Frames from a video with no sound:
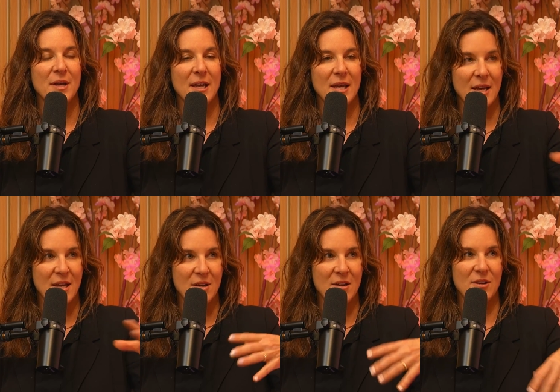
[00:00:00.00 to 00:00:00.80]

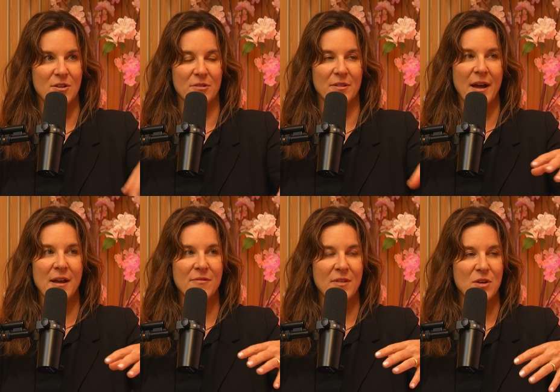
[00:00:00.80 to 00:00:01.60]
in your
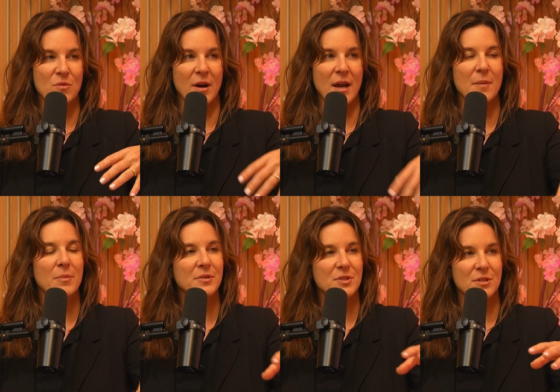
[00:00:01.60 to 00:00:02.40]
life that you were
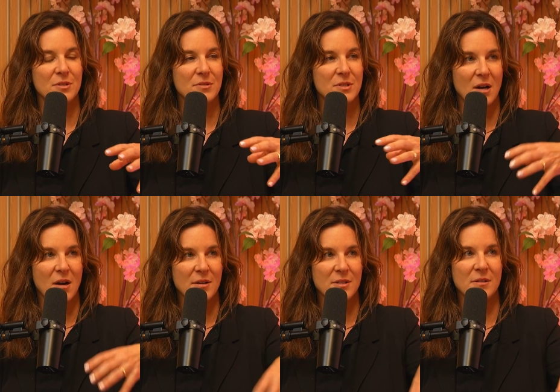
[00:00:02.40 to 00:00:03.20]
able to
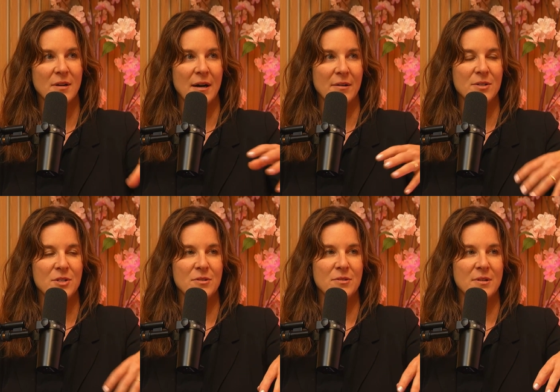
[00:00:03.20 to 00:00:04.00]
talk to? How did
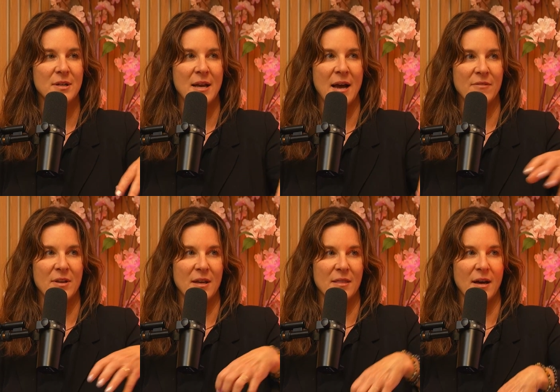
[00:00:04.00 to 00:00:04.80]
you
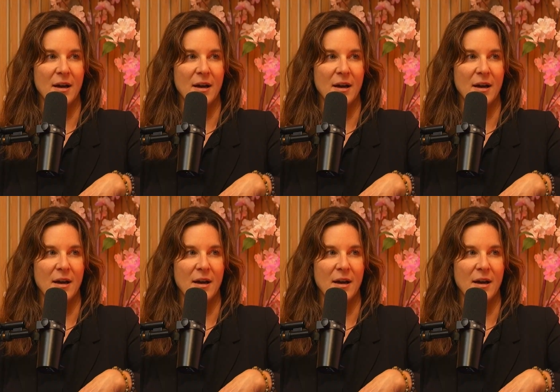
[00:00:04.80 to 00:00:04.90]
navigate that?